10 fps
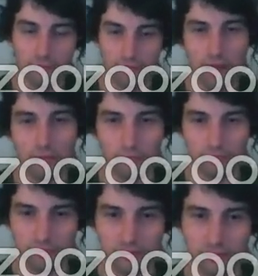And
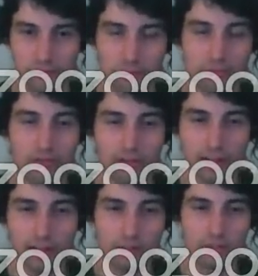this
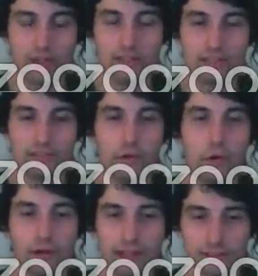simplification is
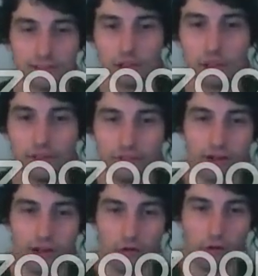known as
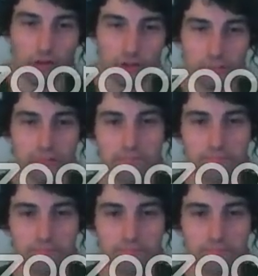shifting a condition.